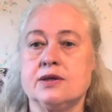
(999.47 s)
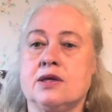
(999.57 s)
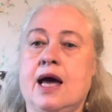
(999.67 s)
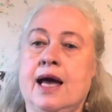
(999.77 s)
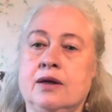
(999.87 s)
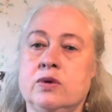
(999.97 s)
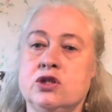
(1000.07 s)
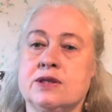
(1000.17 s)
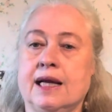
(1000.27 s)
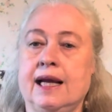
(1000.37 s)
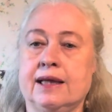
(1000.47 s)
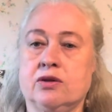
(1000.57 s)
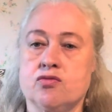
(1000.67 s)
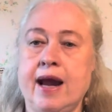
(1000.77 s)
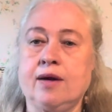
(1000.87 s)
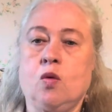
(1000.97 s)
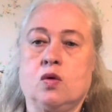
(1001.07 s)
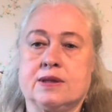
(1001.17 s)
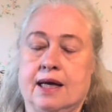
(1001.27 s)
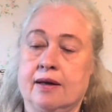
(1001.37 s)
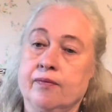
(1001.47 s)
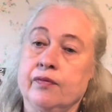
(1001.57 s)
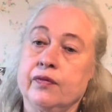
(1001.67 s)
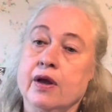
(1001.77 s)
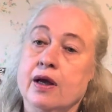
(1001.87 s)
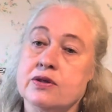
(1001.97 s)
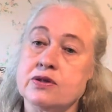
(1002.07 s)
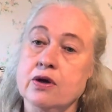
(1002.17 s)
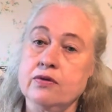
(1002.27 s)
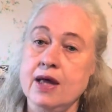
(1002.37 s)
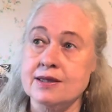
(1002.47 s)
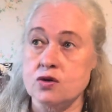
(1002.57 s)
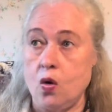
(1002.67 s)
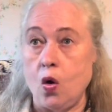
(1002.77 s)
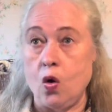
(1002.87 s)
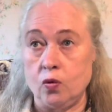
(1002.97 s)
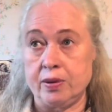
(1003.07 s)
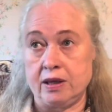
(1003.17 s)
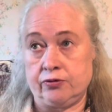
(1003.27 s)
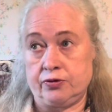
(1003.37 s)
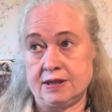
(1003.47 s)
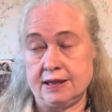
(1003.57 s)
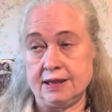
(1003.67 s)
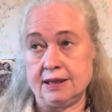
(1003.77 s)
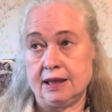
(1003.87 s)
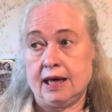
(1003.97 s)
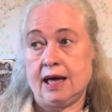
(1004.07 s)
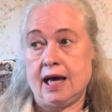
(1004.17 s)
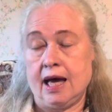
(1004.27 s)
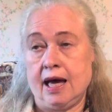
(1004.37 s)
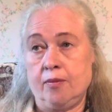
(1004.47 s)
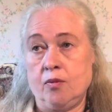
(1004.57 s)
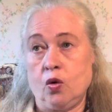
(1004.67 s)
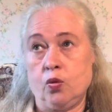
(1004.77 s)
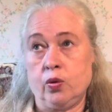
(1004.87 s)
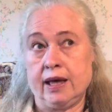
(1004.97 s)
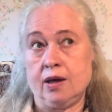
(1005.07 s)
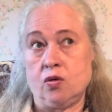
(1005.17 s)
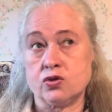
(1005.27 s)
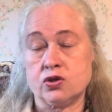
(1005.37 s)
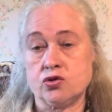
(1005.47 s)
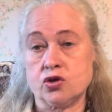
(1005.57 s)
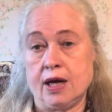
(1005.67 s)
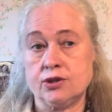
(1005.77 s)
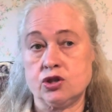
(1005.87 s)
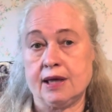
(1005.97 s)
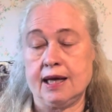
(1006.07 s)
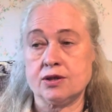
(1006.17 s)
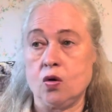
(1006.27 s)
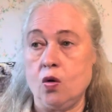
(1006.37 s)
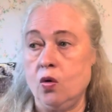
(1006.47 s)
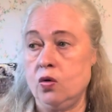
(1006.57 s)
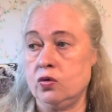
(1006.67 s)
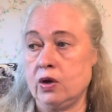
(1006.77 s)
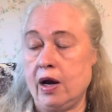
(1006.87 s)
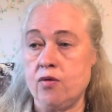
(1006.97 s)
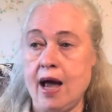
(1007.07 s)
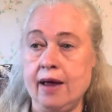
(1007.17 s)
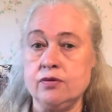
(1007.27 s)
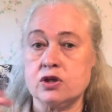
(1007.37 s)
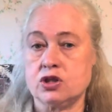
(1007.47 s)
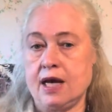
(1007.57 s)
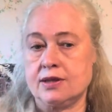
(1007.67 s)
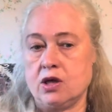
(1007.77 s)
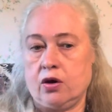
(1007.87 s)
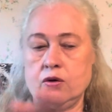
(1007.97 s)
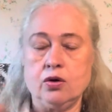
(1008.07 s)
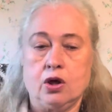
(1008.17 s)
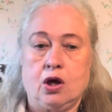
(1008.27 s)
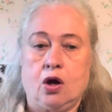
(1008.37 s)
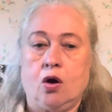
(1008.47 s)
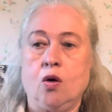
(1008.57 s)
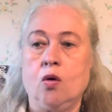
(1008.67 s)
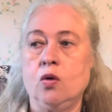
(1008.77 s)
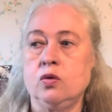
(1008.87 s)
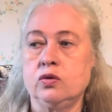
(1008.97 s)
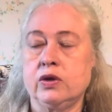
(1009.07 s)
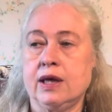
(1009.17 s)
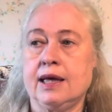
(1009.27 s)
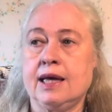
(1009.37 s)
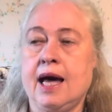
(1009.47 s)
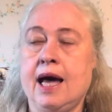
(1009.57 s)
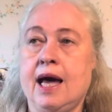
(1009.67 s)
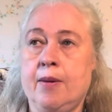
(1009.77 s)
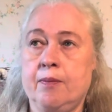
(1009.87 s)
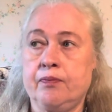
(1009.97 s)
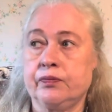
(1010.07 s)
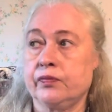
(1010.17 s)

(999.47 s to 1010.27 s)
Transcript: and we just collect the rainwater so that's all been fitted um, we also trying to get all around the chateau, all the um,